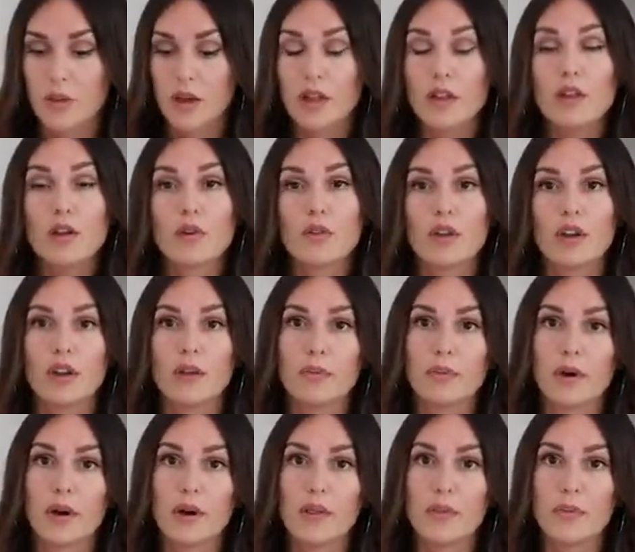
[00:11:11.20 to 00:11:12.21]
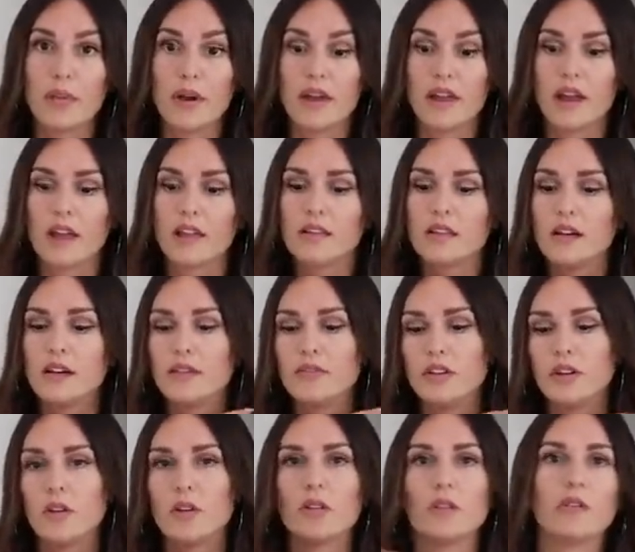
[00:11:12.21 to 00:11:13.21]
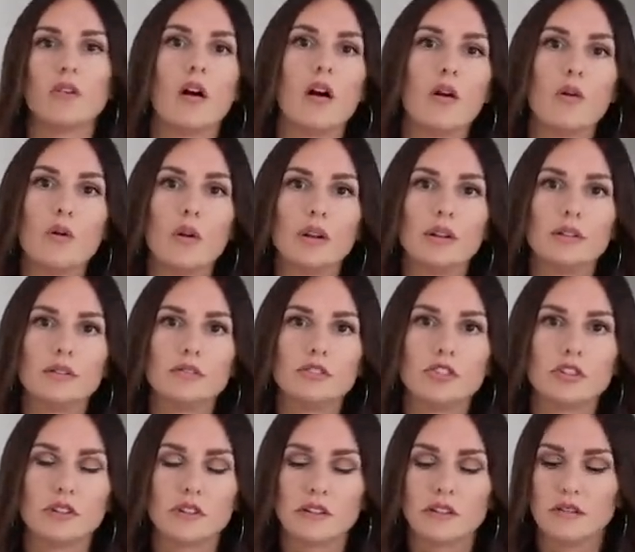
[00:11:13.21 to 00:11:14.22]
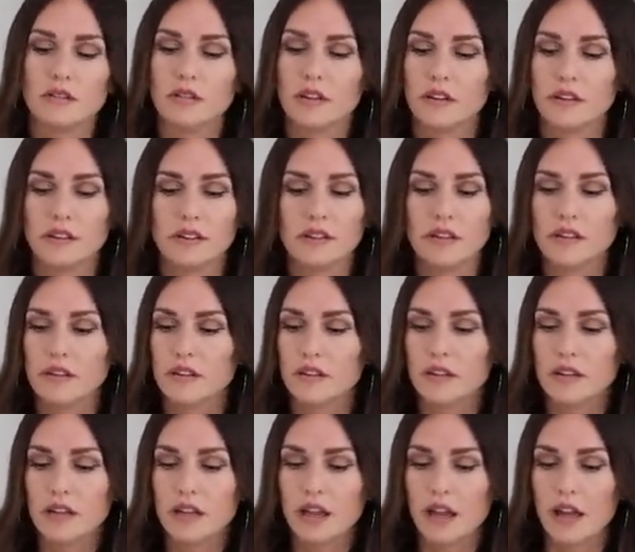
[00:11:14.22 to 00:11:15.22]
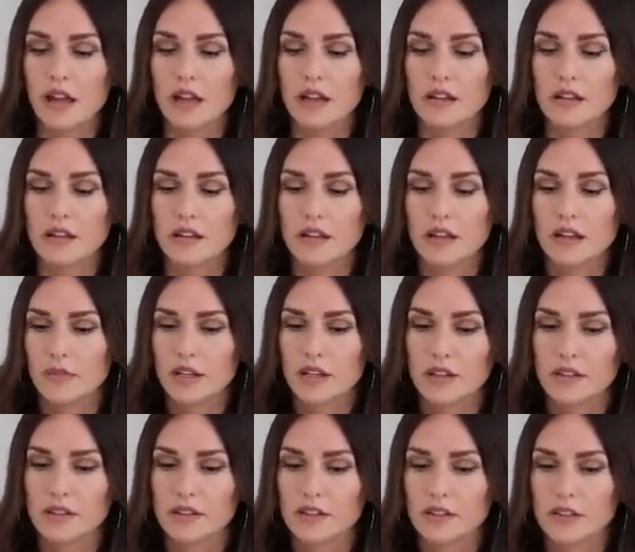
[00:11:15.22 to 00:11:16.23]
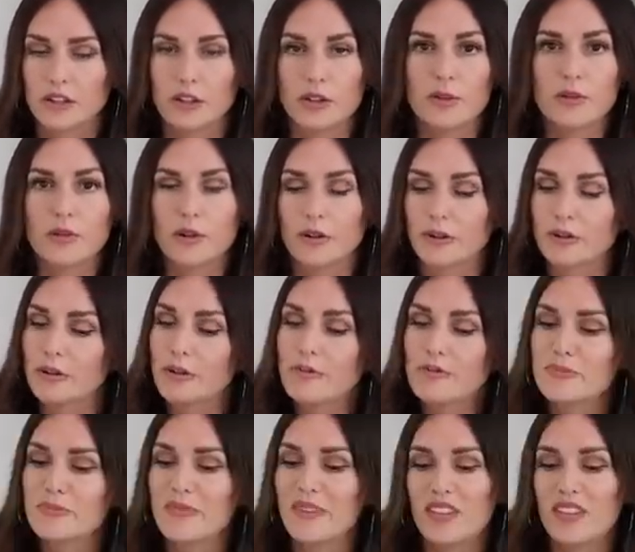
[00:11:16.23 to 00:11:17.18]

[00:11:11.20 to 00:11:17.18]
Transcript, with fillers: pillow that I put on the bed, I love, you know, the long one just because it's easy and it's cute also.